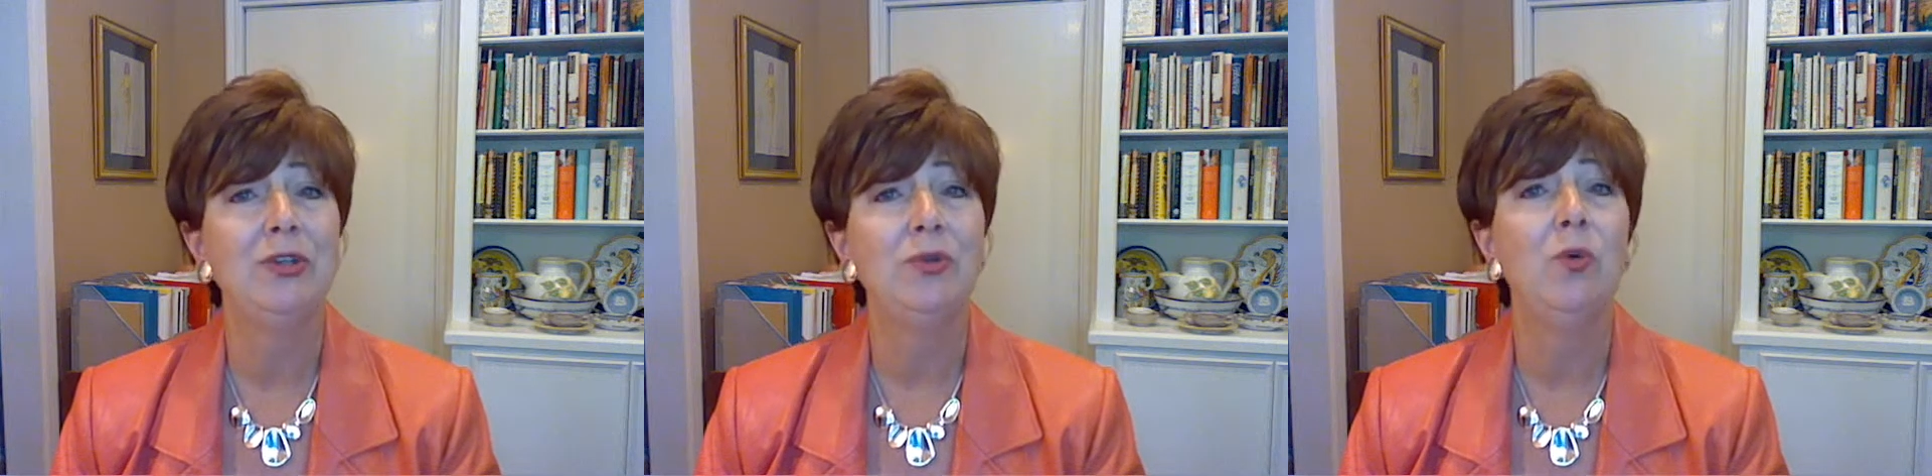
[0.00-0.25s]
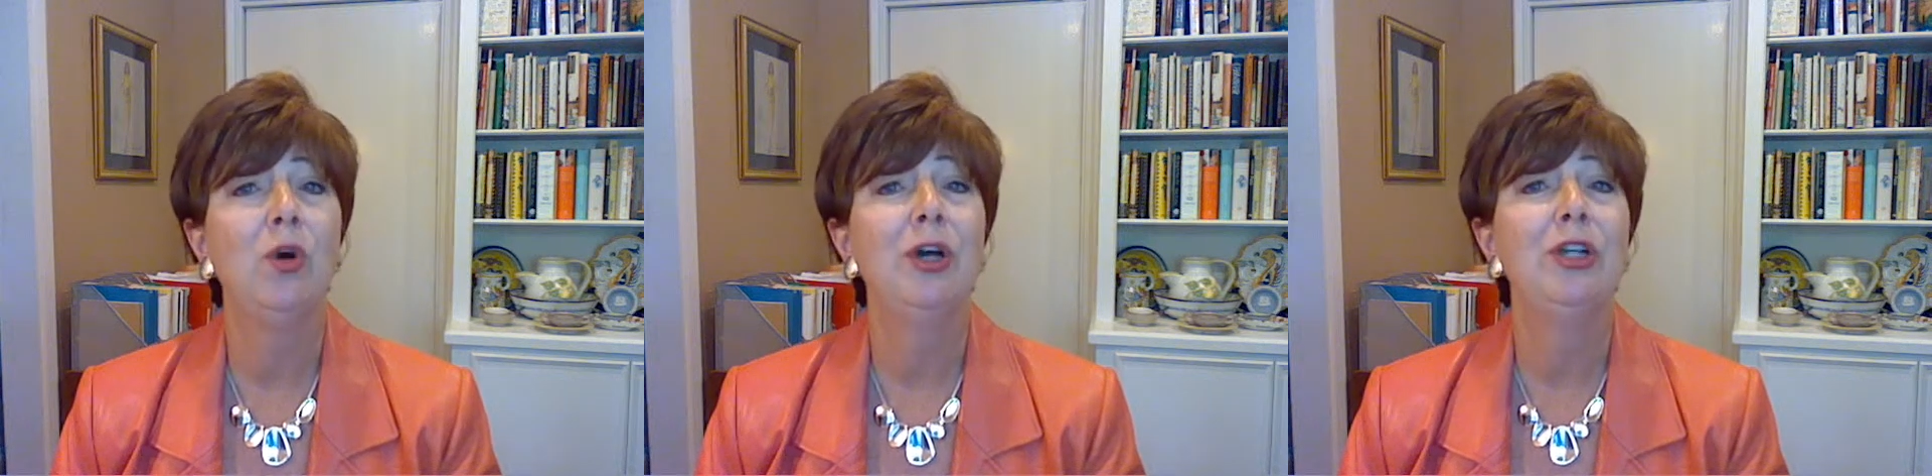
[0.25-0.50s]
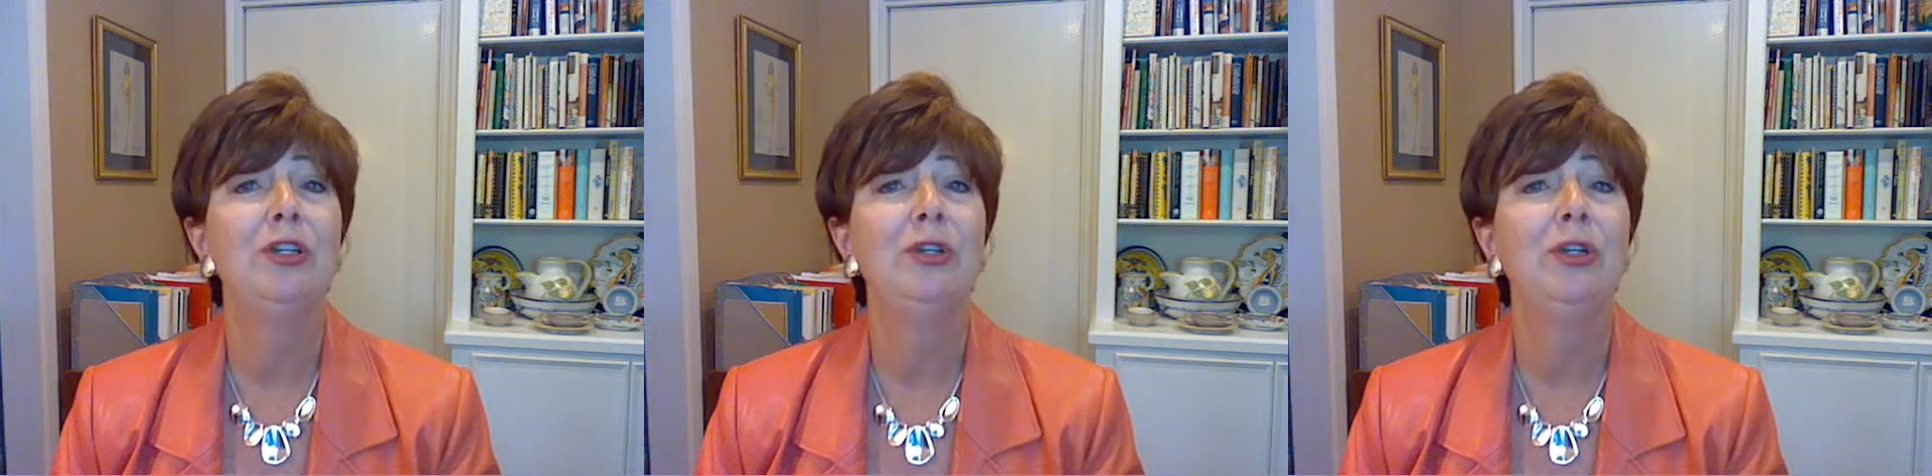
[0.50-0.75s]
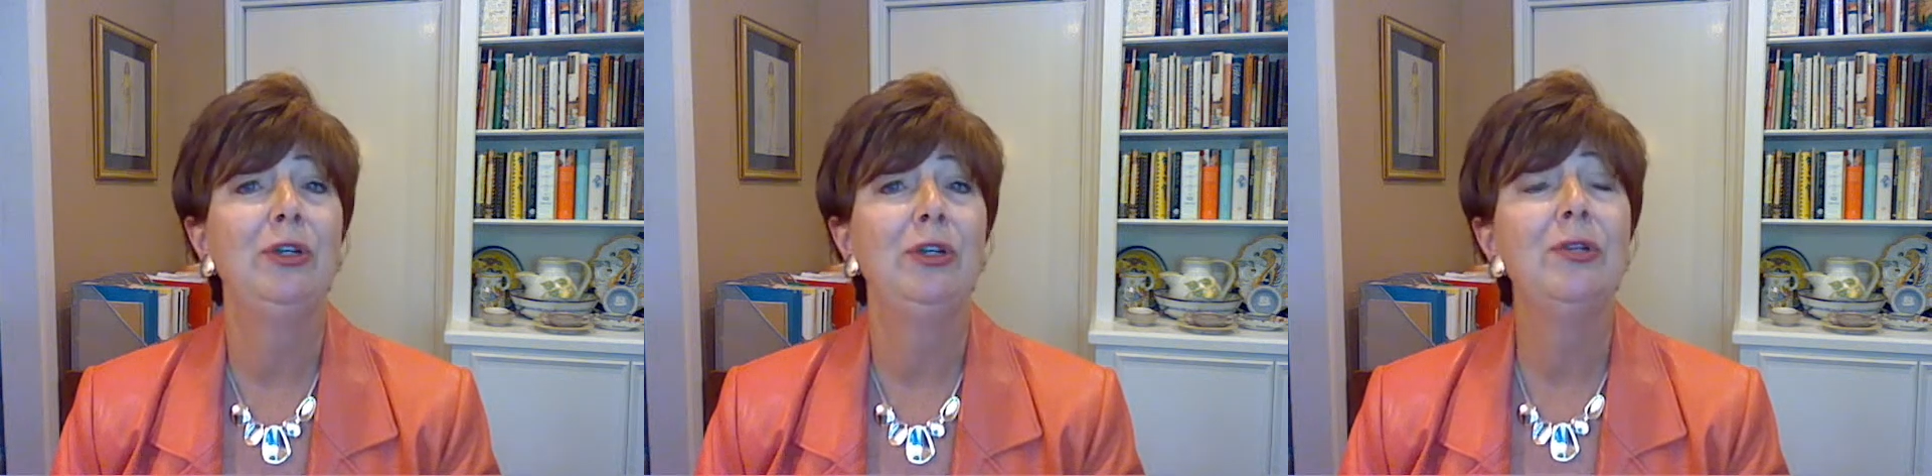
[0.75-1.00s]
to want
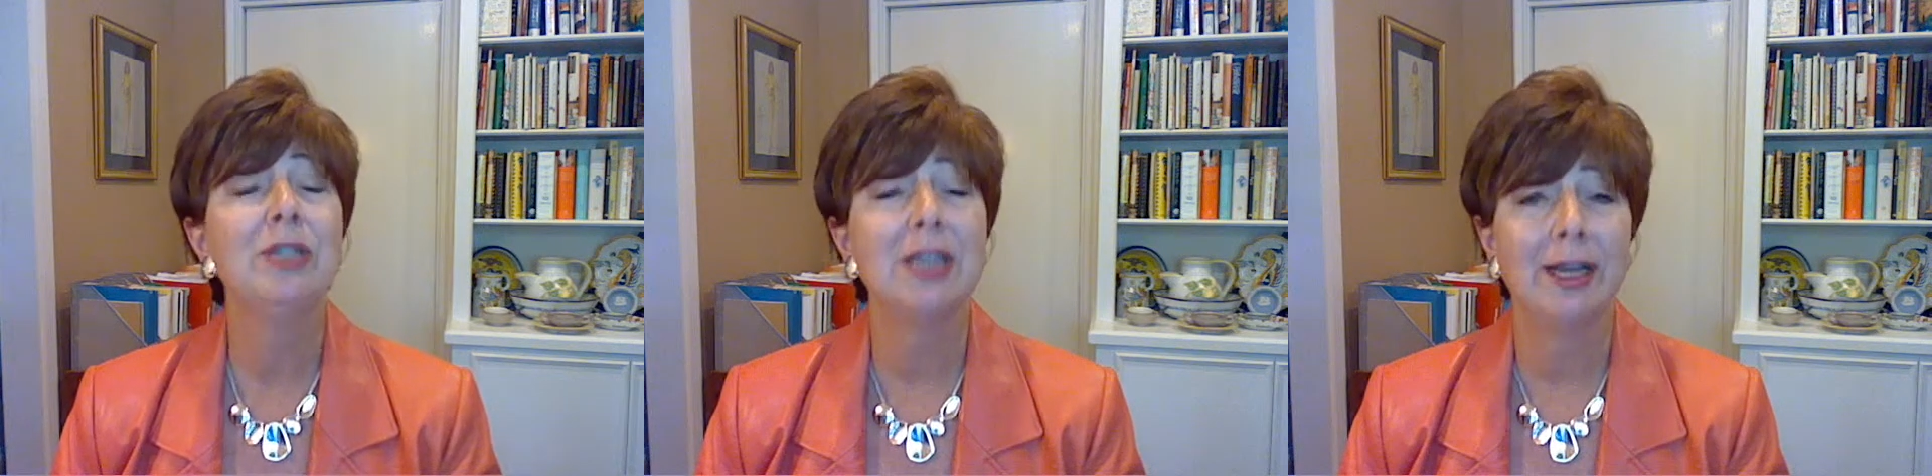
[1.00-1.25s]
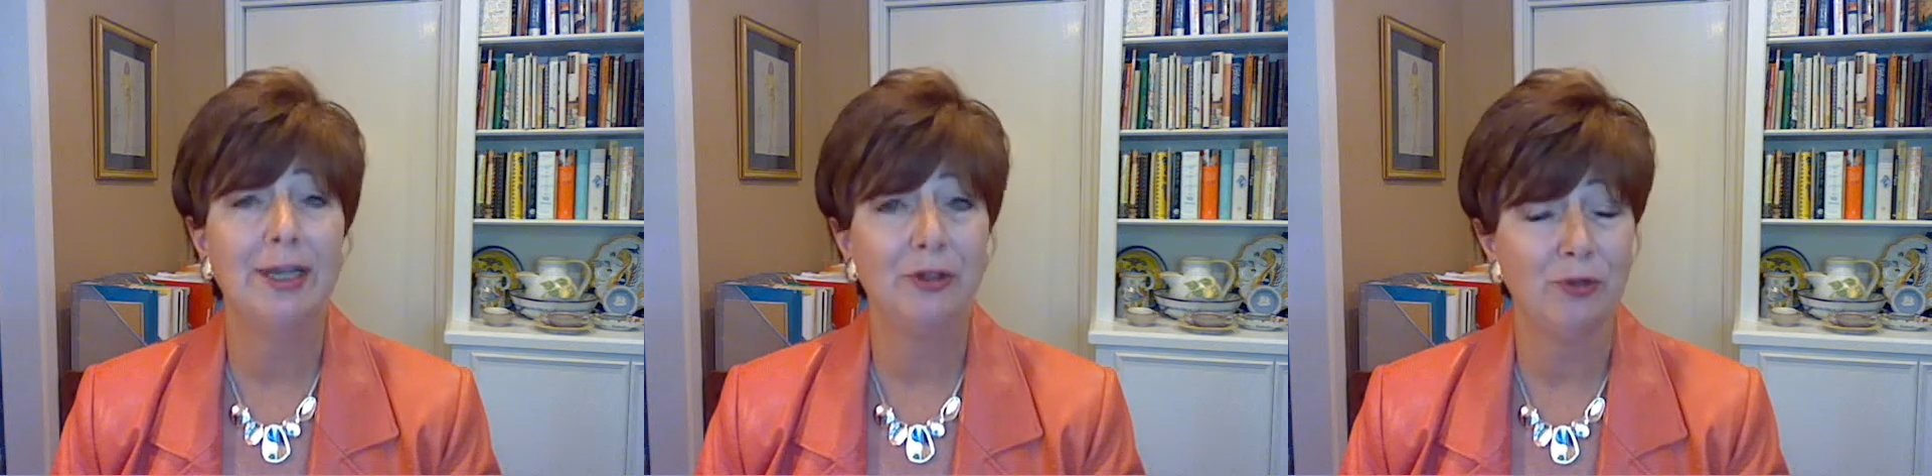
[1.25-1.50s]
to use that